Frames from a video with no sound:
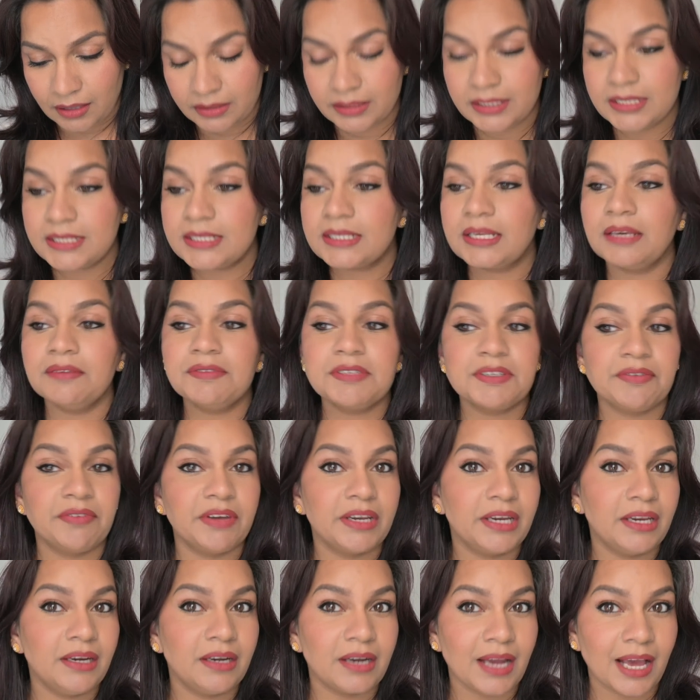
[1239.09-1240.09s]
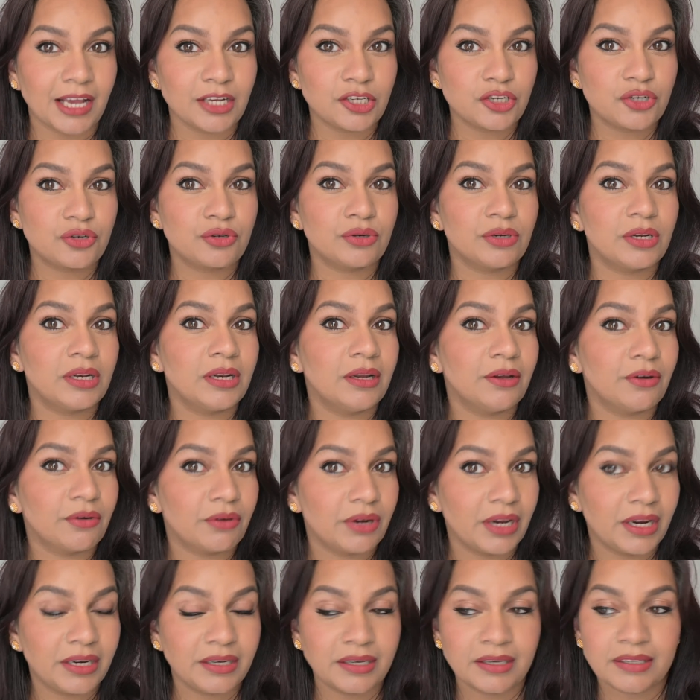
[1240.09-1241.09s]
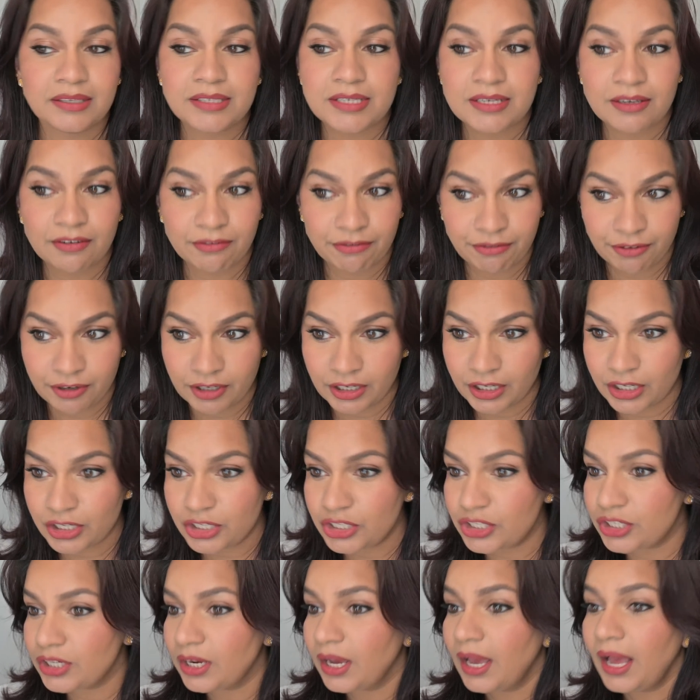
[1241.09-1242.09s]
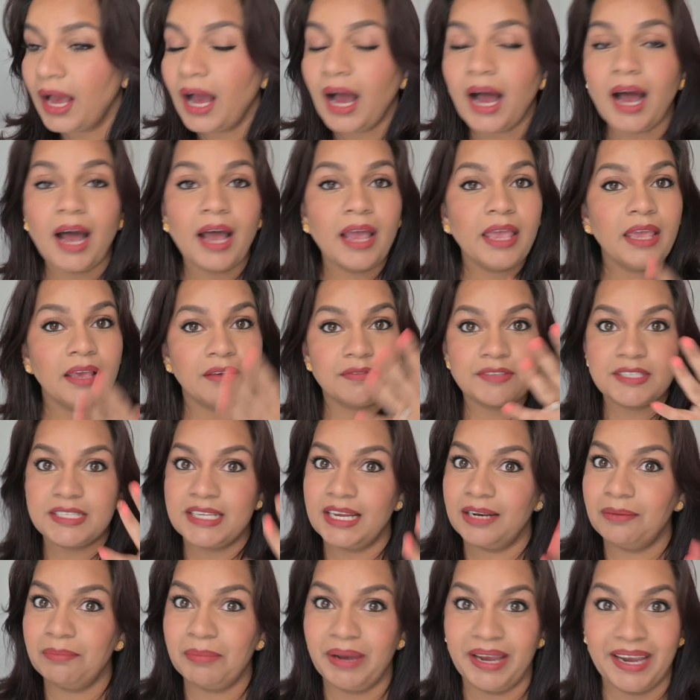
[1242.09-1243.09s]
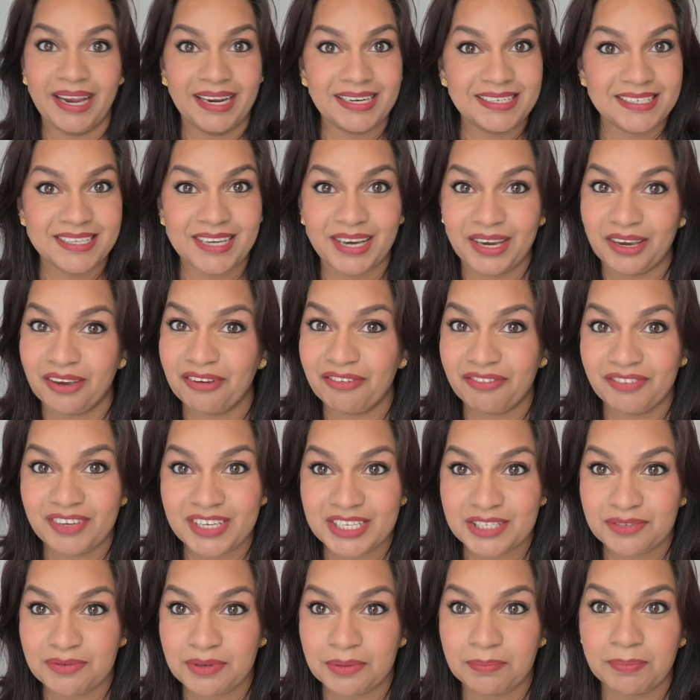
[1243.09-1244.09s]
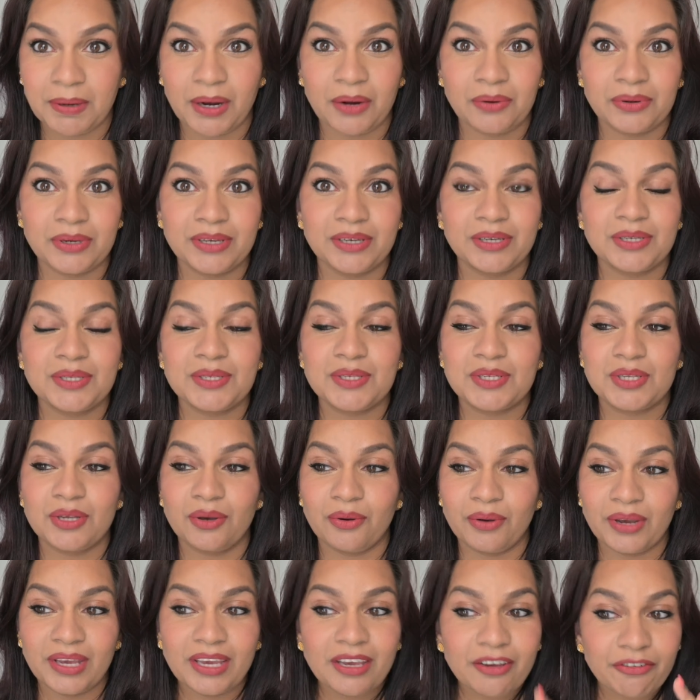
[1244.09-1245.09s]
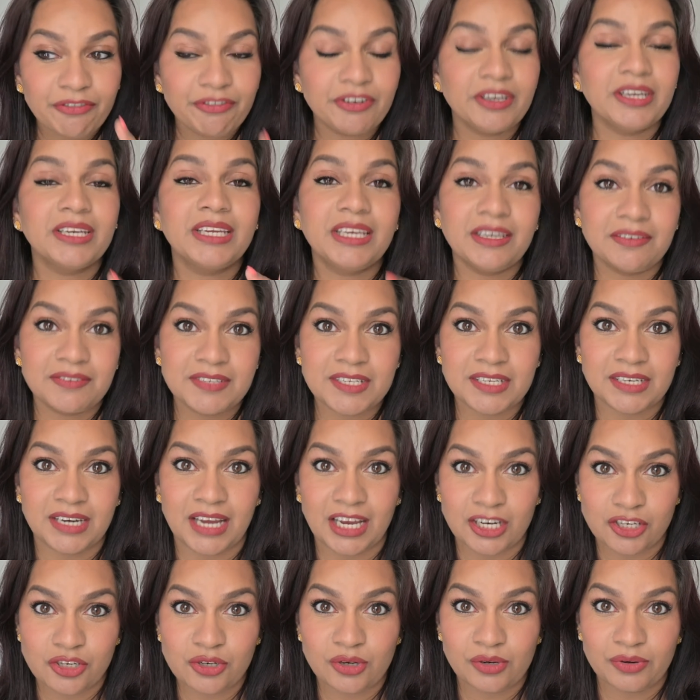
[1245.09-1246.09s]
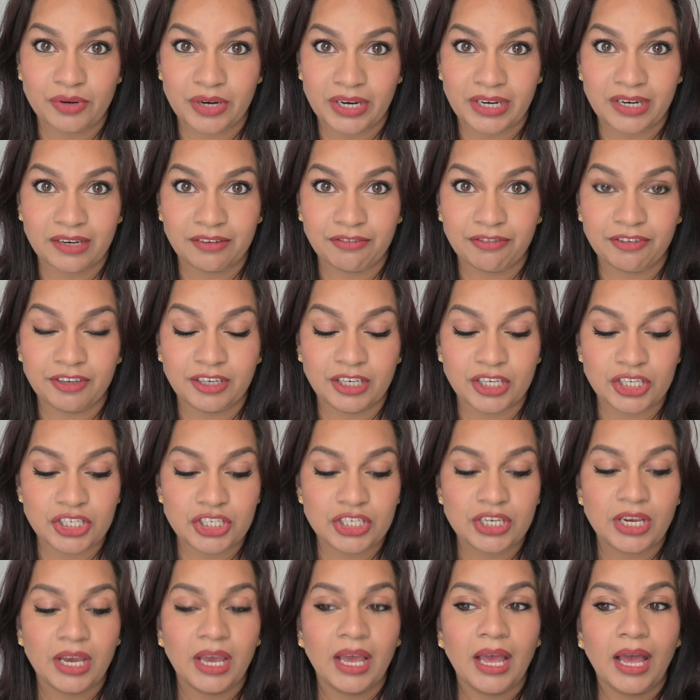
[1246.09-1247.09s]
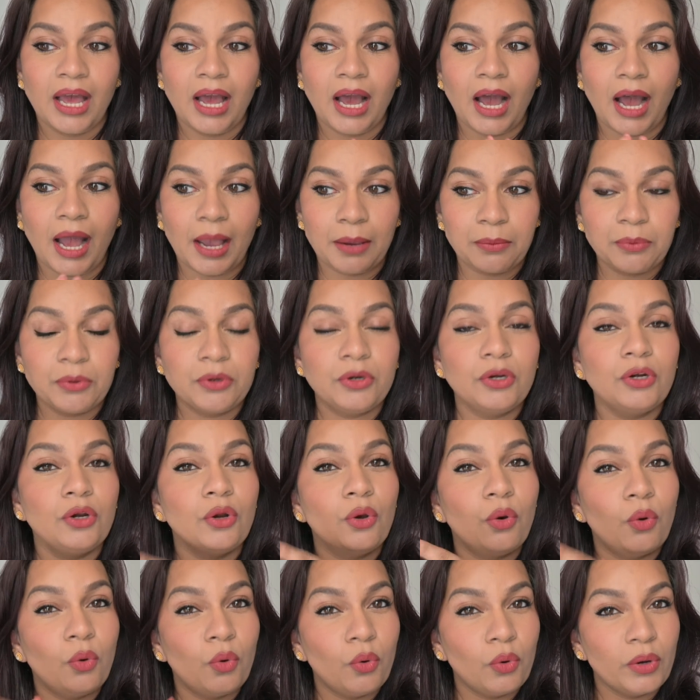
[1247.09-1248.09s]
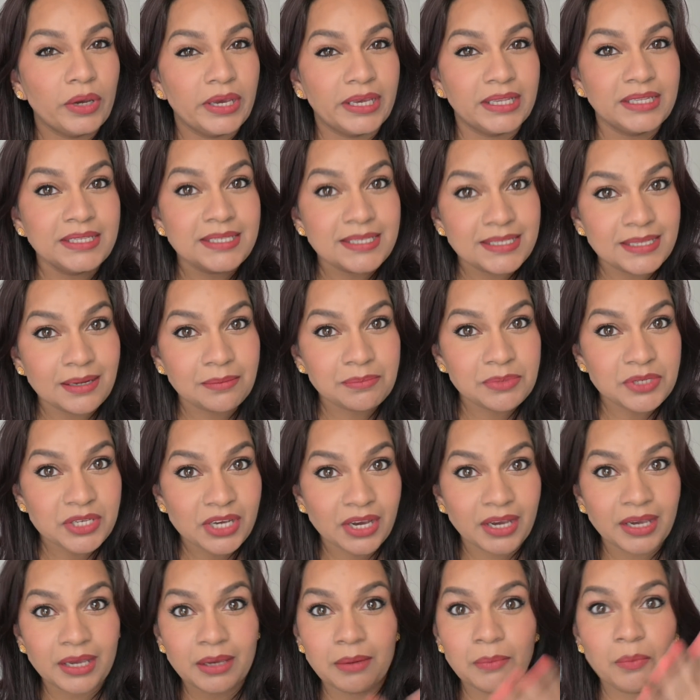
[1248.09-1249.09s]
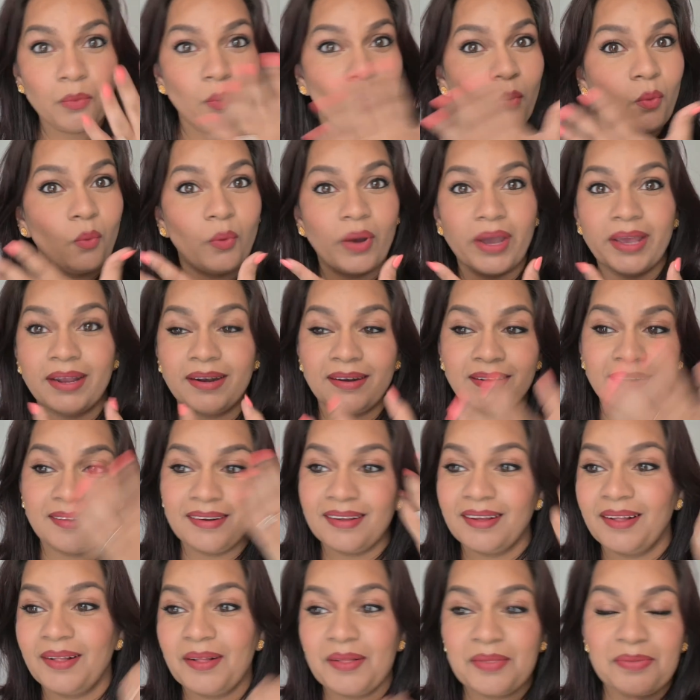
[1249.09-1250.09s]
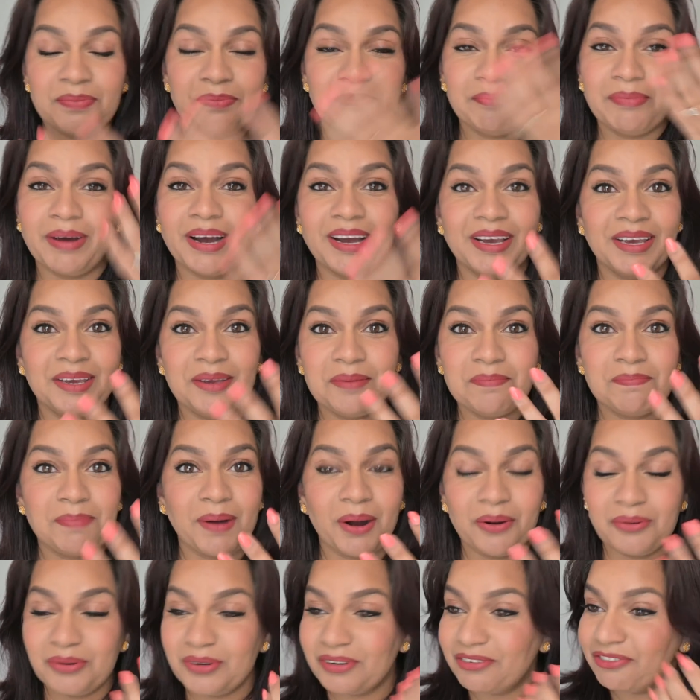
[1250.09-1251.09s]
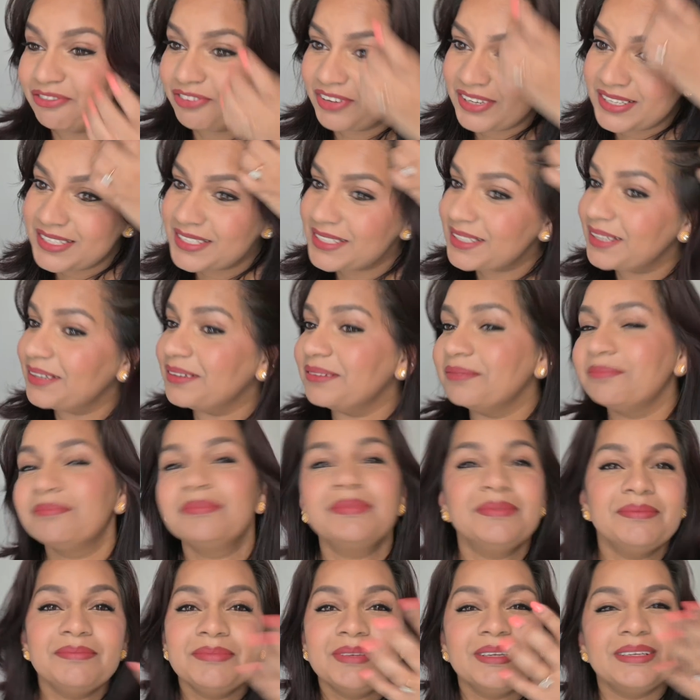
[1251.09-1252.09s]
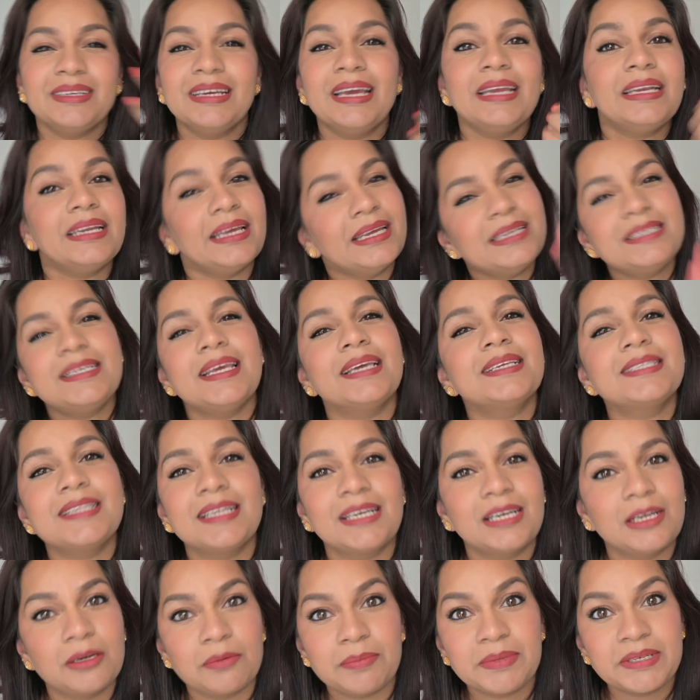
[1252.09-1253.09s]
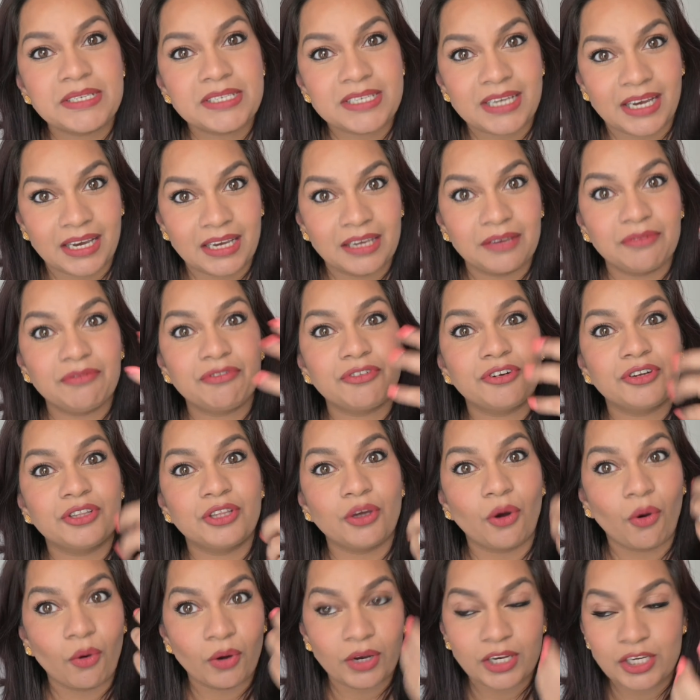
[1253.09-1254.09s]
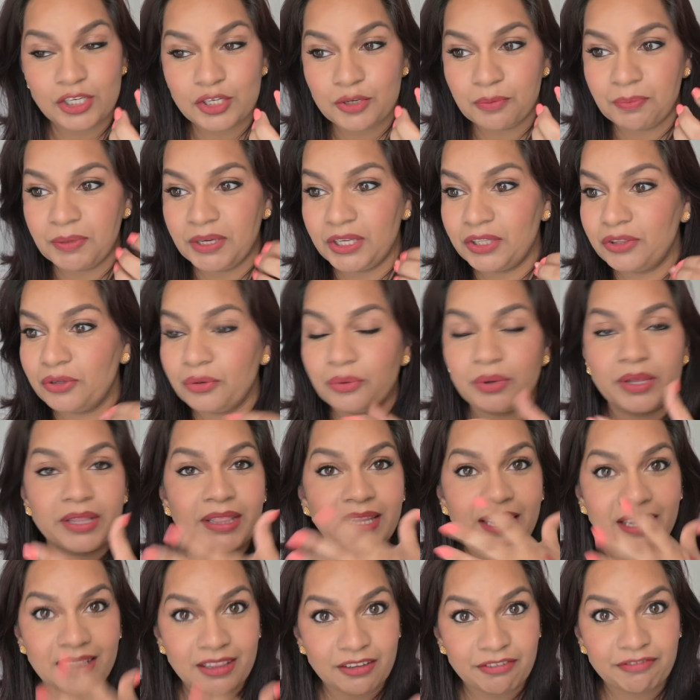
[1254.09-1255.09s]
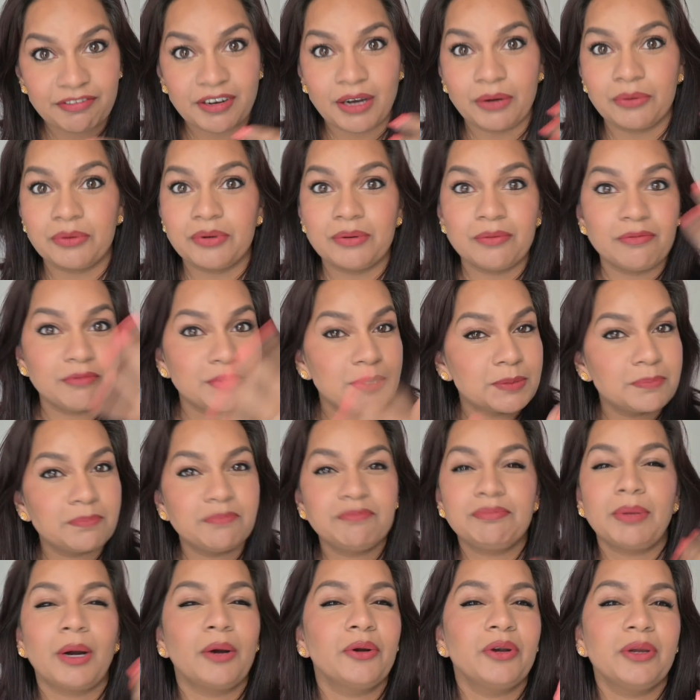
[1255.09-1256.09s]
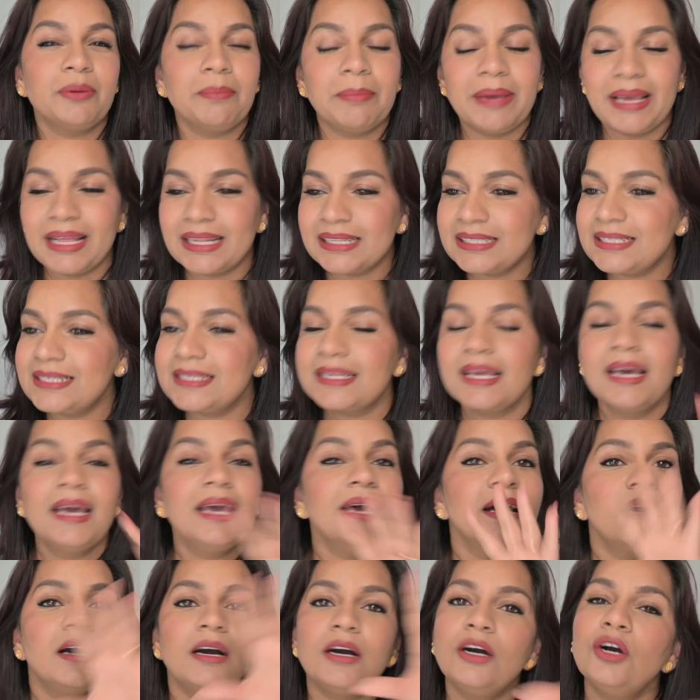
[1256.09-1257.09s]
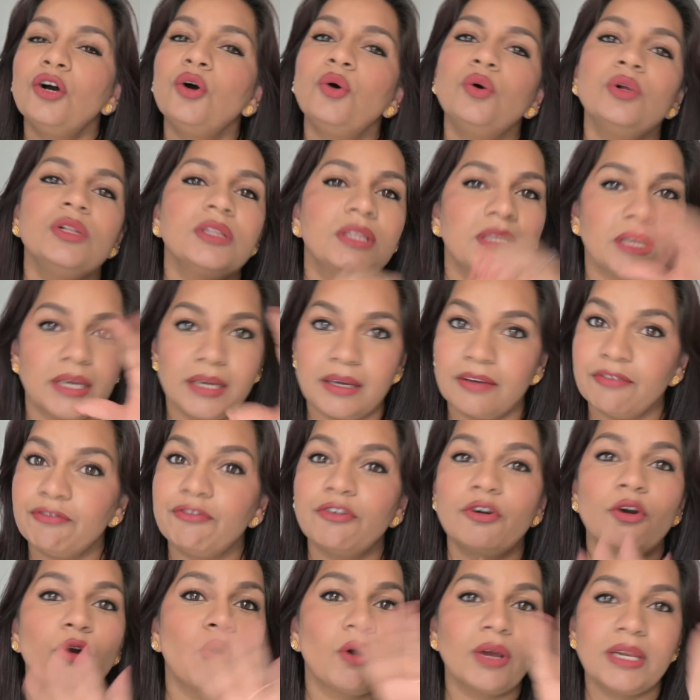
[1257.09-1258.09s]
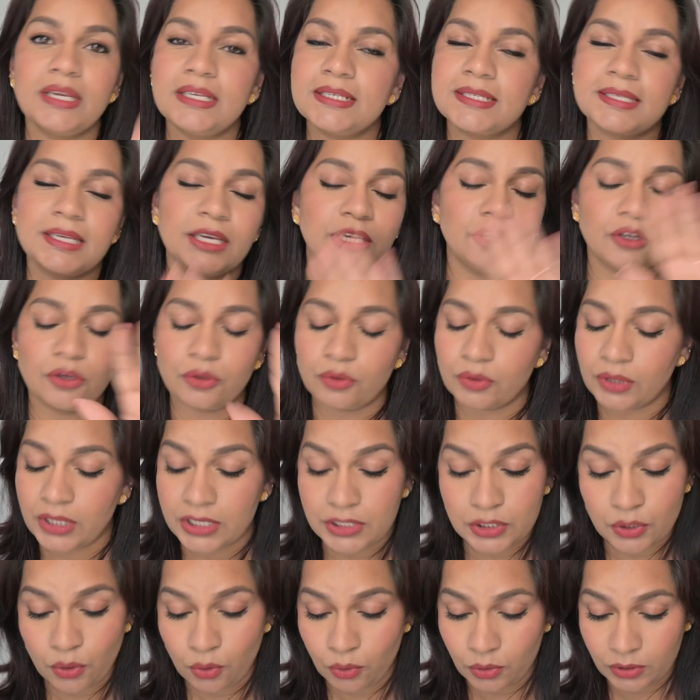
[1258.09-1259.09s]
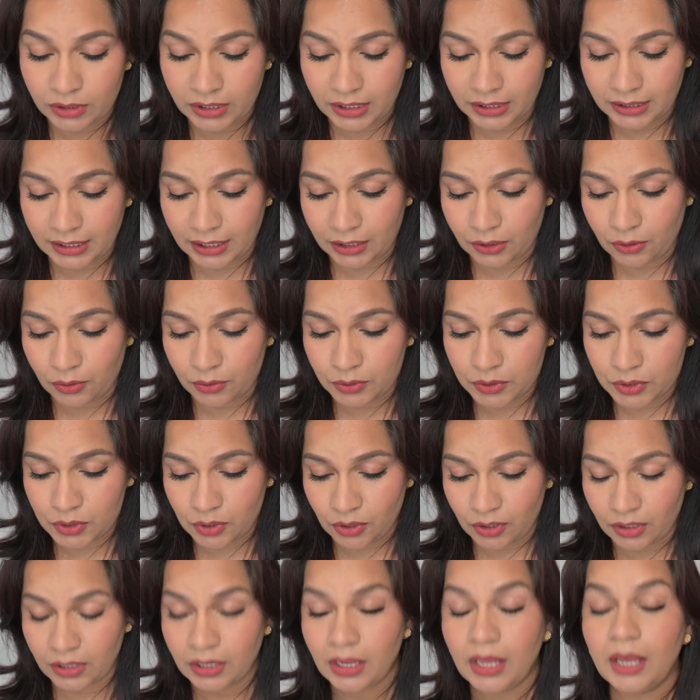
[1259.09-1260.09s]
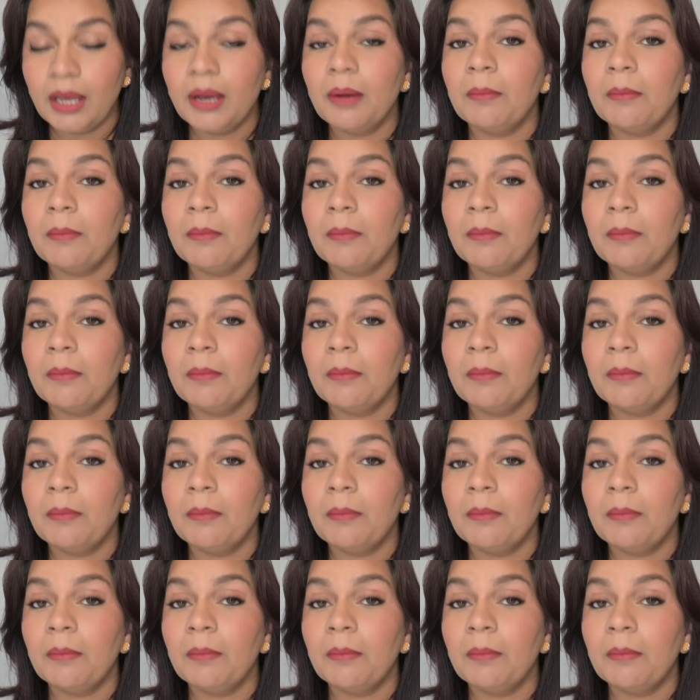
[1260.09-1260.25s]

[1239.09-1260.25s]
This gives a very natural, radiant finish. I have set my entire face with powder, so if it gives a natural, radiant finish, I would know in some time when my powder it takes a little bit time for the oil to peek through and then the powder melts. A whole thing for oily skin, you know, there's a whole thing that goes on.